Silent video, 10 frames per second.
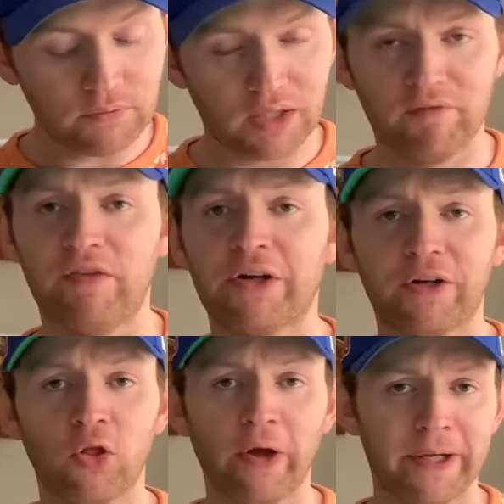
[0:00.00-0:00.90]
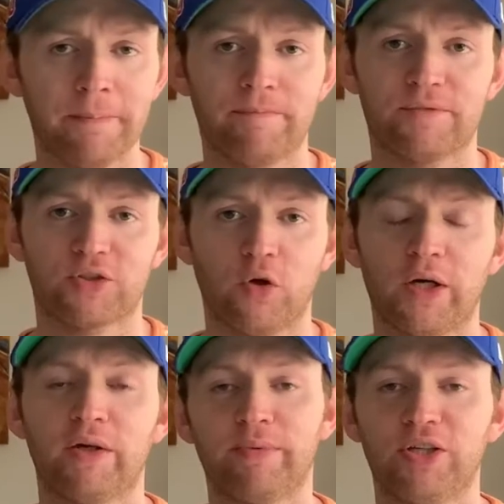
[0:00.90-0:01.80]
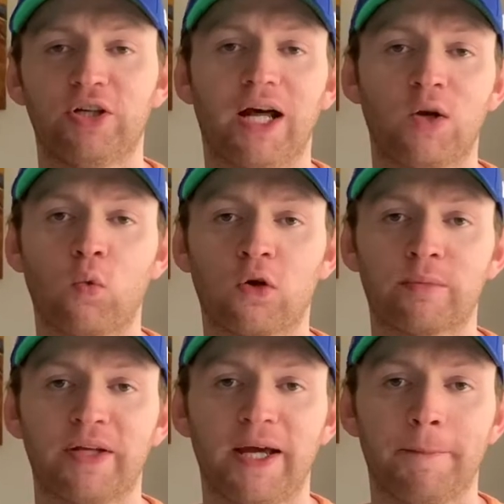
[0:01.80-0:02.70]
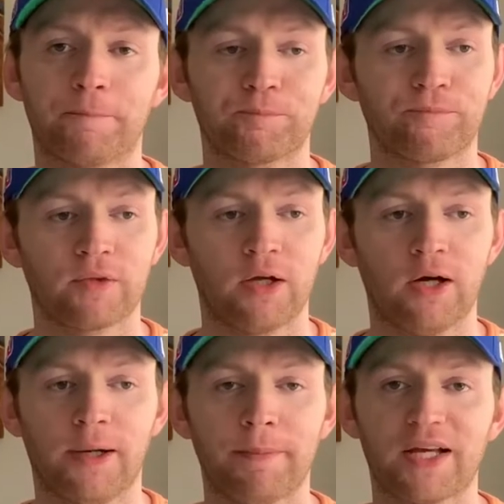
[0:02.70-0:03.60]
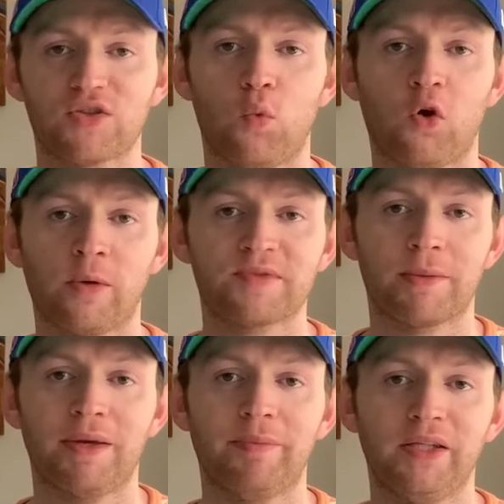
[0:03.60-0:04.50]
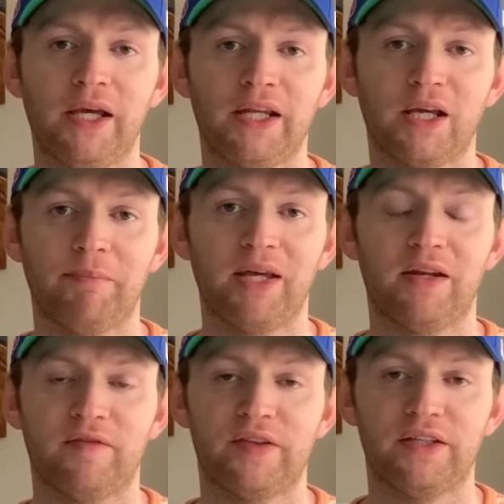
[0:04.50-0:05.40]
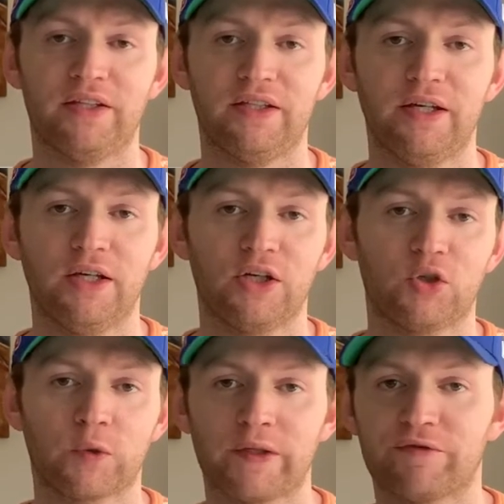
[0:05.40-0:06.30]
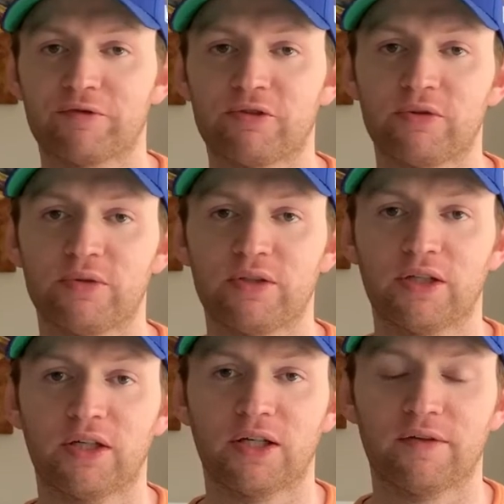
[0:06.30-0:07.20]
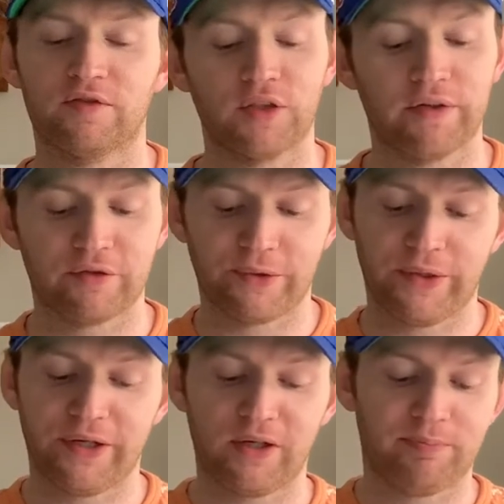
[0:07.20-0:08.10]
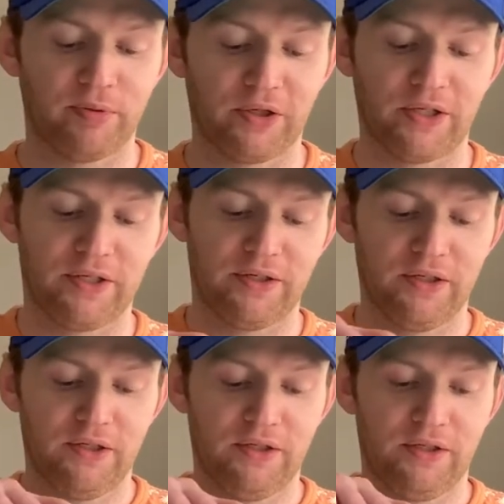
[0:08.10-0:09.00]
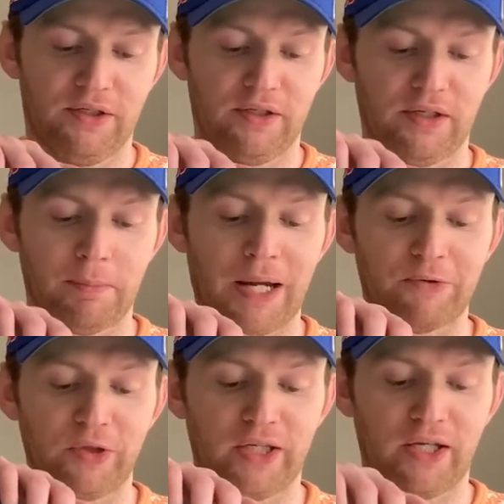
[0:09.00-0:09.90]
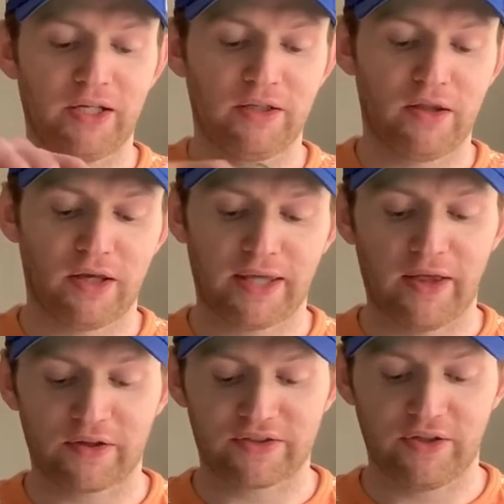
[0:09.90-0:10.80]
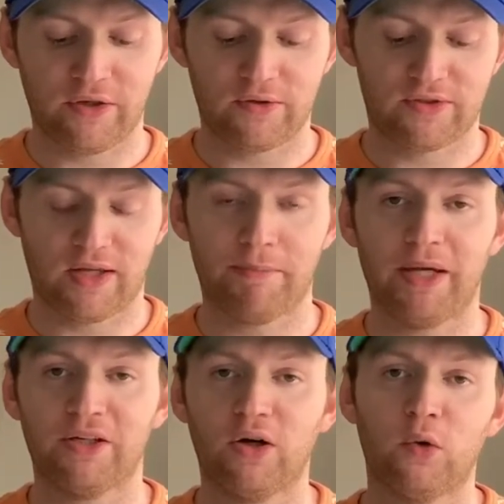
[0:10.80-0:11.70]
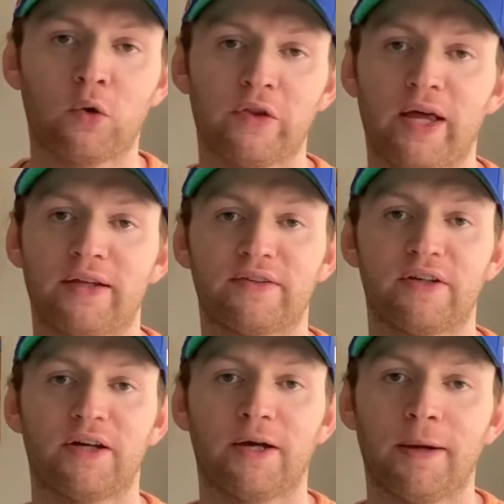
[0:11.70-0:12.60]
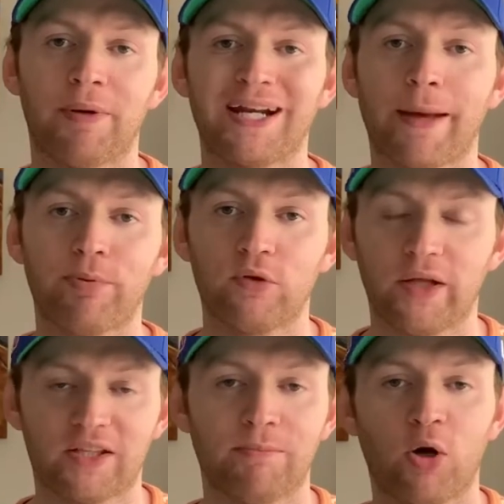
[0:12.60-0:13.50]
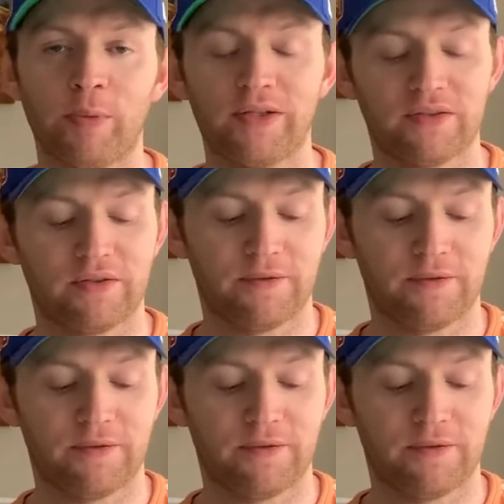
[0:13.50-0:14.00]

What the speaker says: Very light, so it would be good on a warm day. As it warms, I may be getting a bit of the grapefruit flavor in there, but not really getting the Galaxy notes, that mango or that pineapple at the moment.